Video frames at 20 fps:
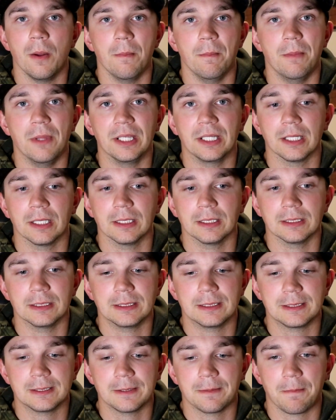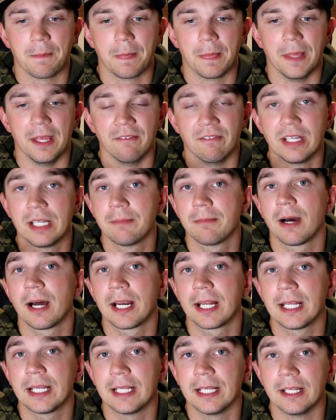because if
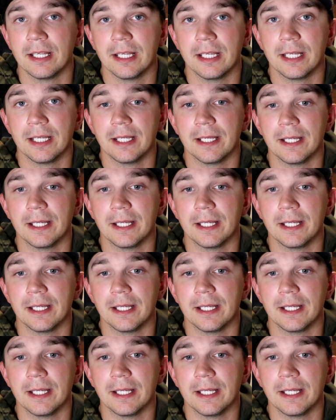anybody